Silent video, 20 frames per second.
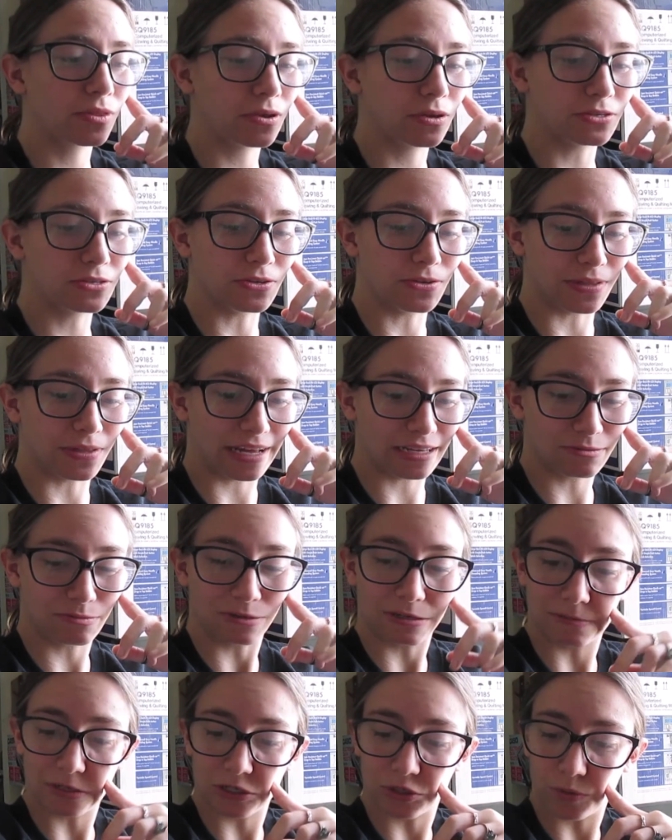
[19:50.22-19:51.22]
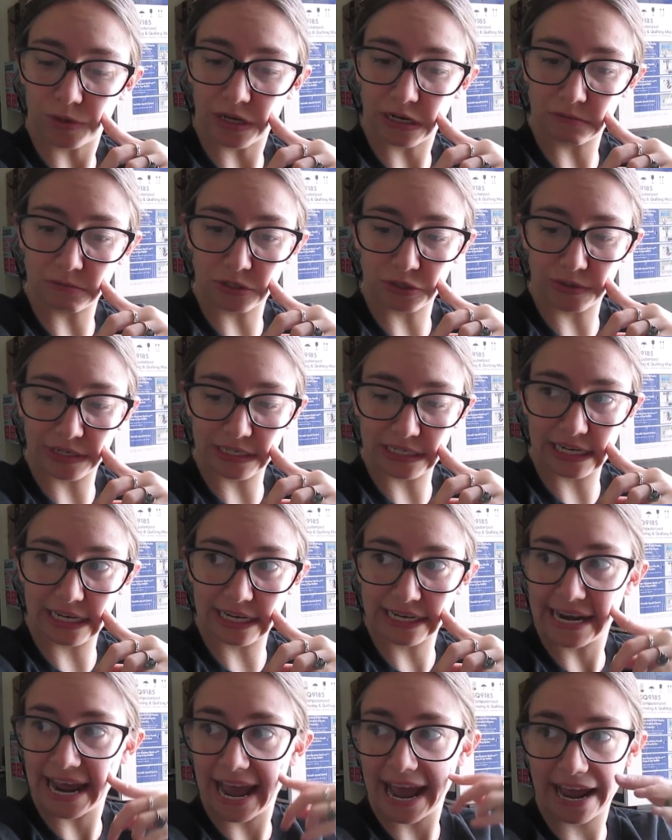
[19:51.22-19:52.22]
So that's pretty much what I'm doing
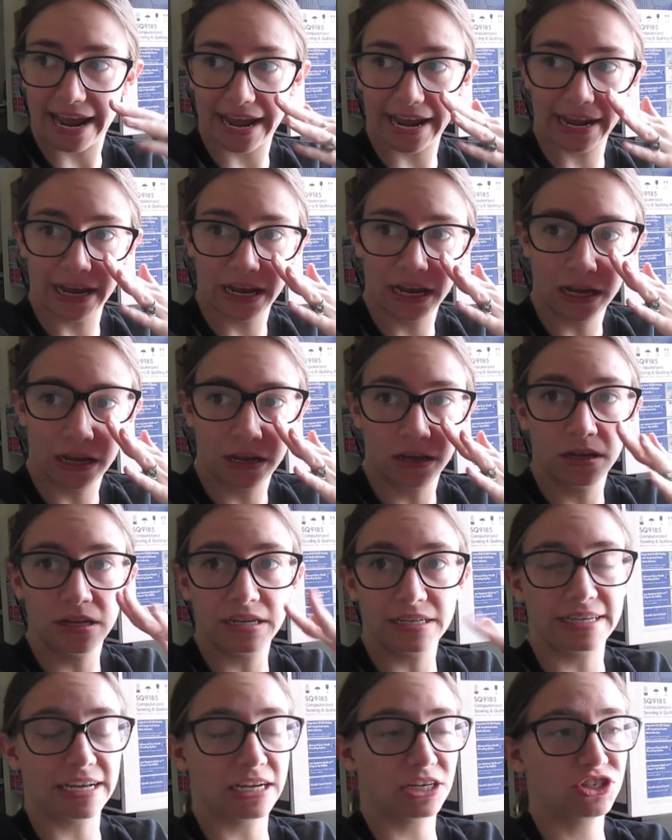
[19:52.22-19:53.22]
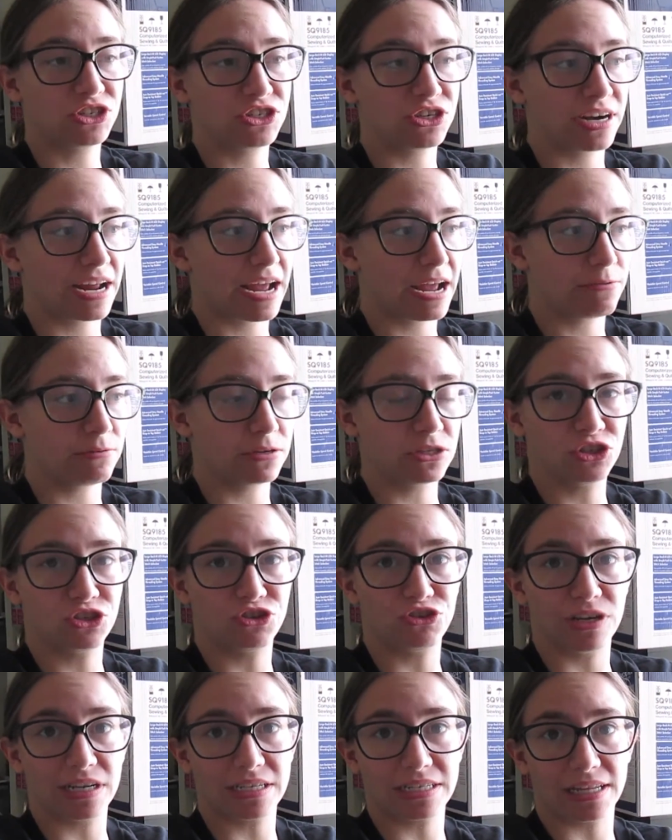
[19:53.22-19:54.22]
today. Yesterday was
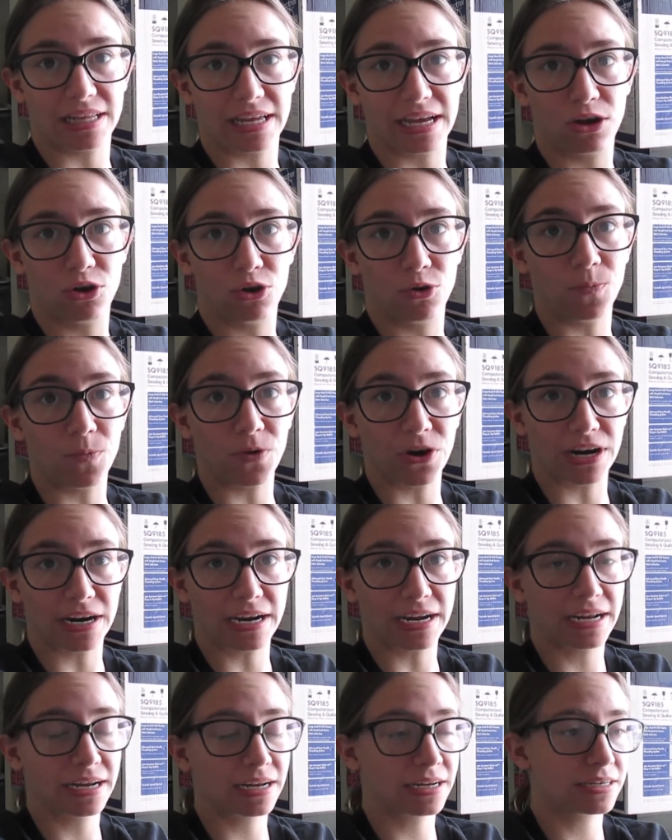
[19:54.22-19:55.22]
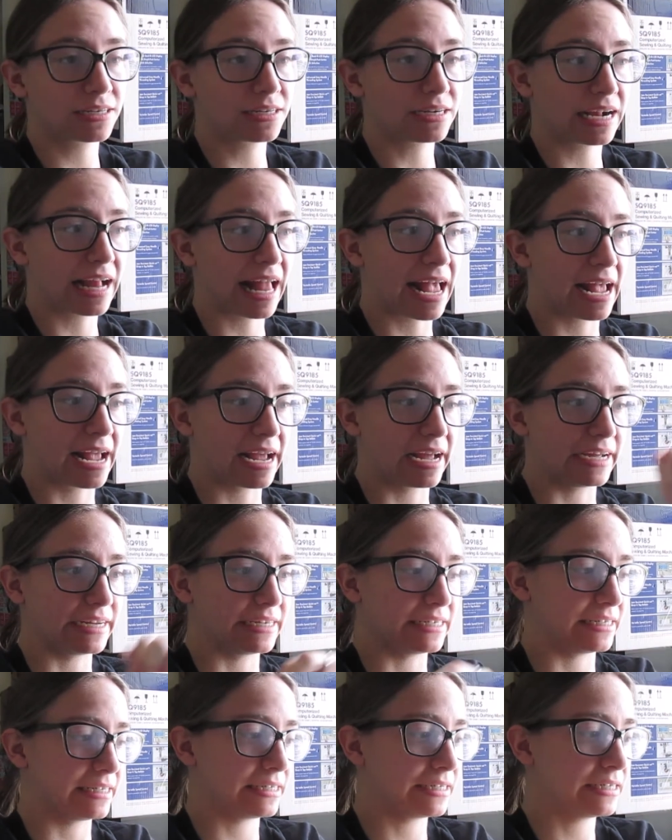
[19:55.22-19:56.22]
strictly homework,
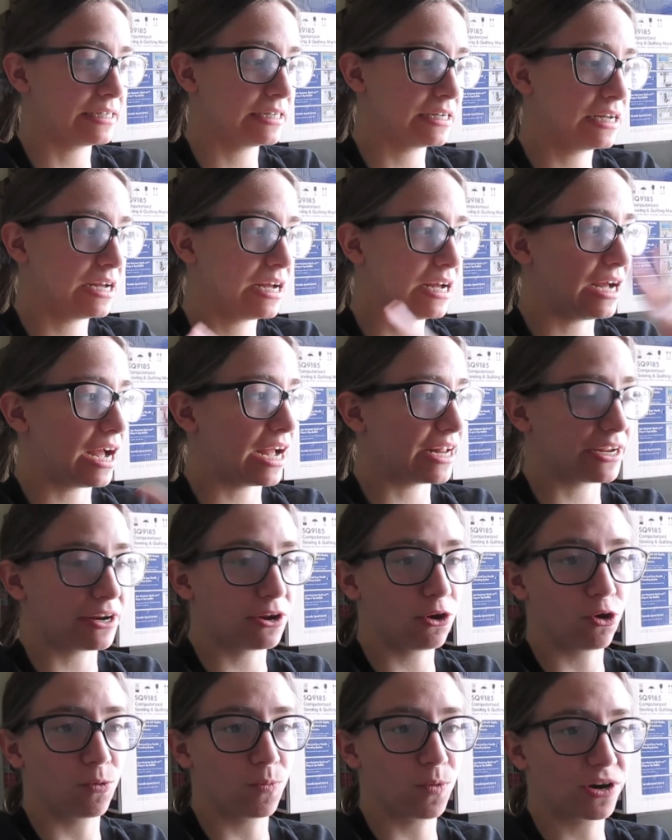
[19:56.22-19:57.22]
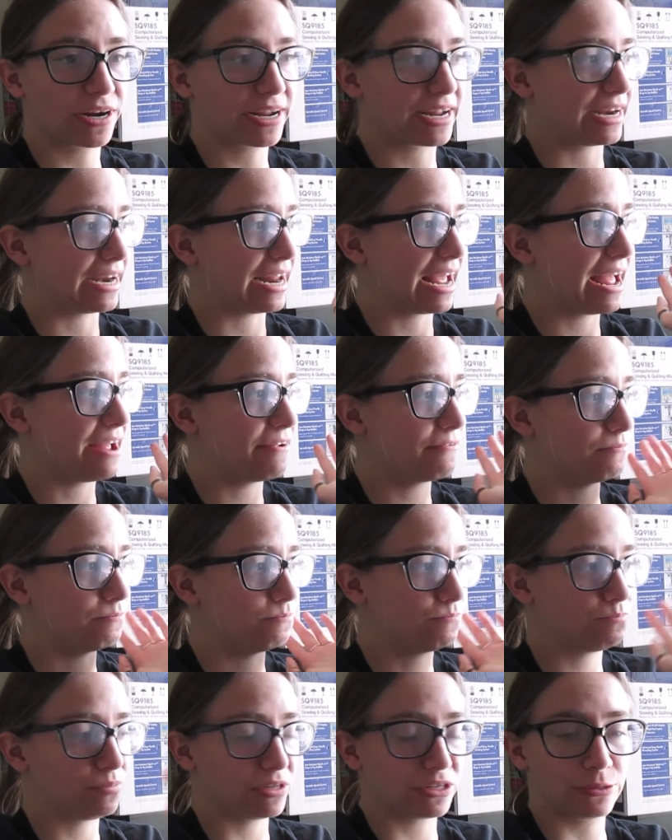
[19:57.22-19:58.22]
and I did homework, and
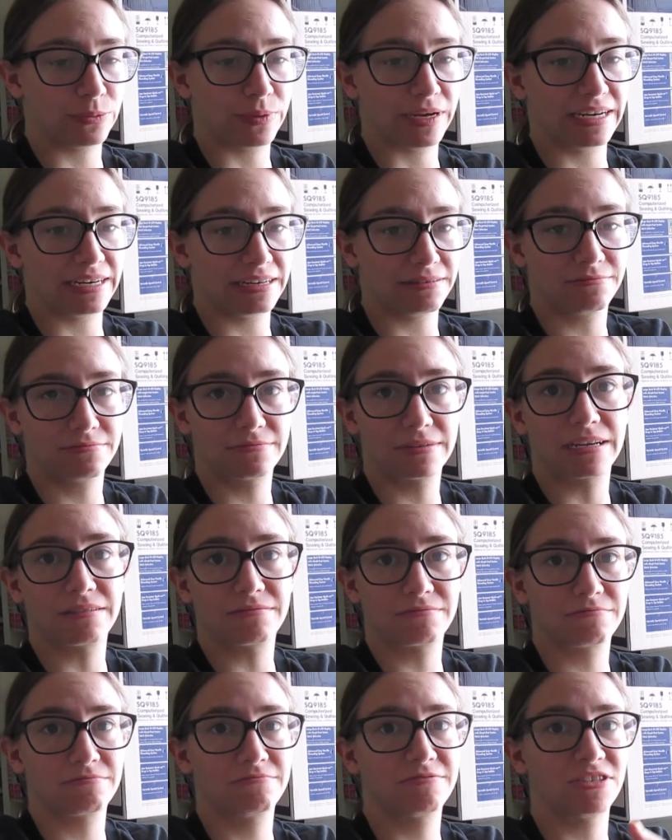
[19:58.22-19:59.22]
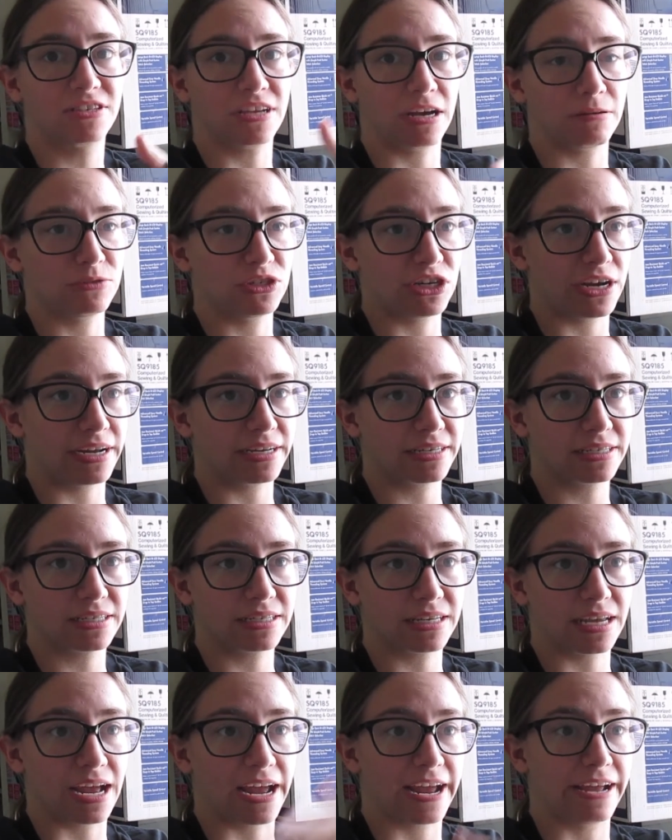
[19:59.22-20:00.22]
between
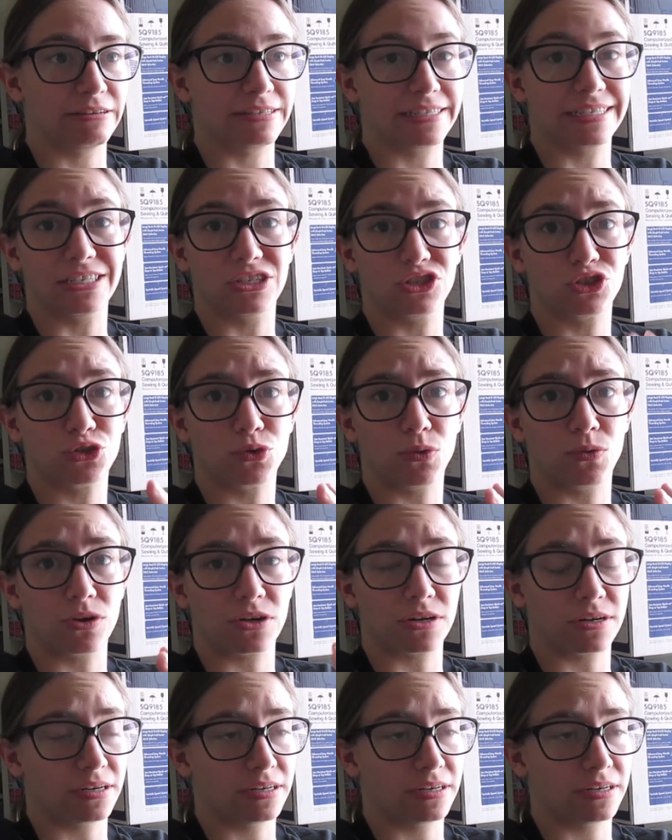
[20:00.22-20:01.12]
subjects I did a chore